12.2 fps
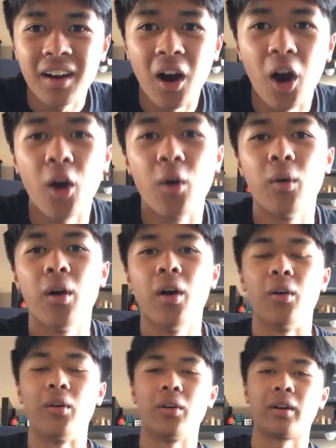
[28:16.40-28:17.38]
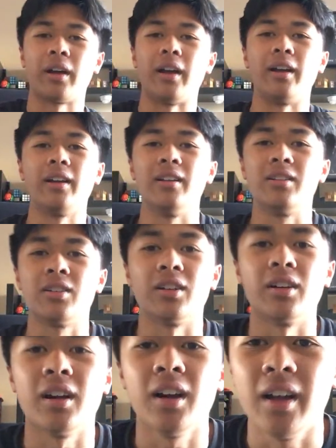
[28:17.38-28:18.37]
Oh. Oh. Okay.
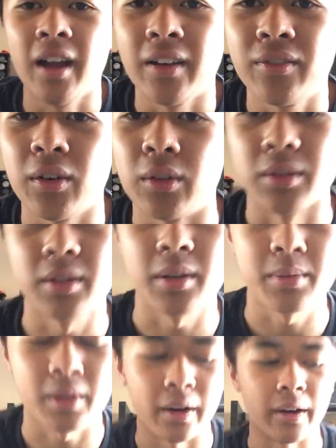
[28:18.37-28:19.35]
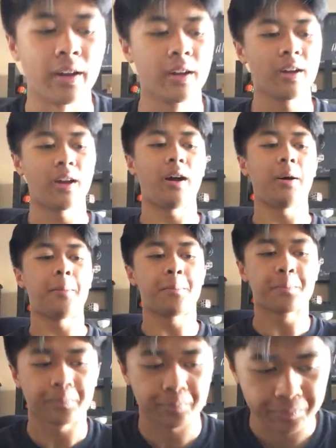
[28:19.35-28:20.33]
It's your headphones. I'm sorry.
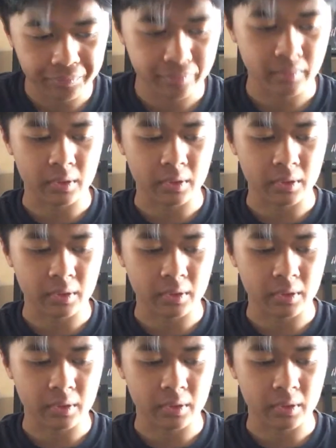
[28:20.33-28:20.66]
Um.